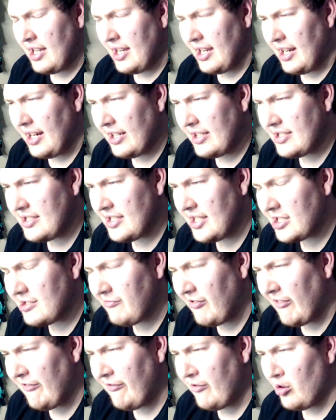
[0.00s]
Height 6
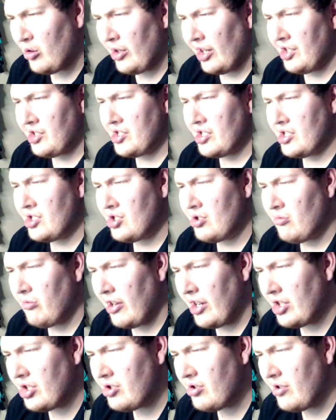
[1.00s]
feet 4 inches,
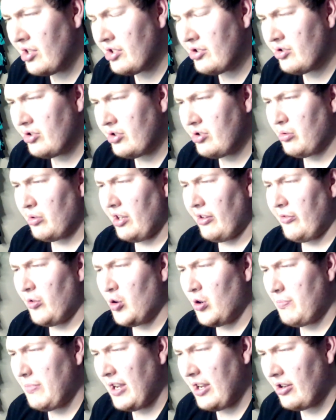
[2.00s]
weight
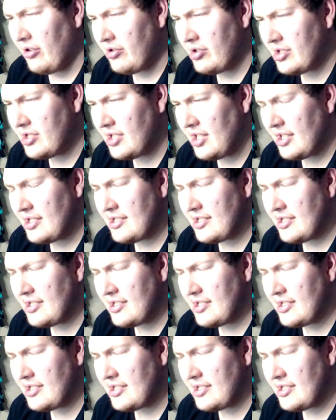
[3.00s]
224 pounds.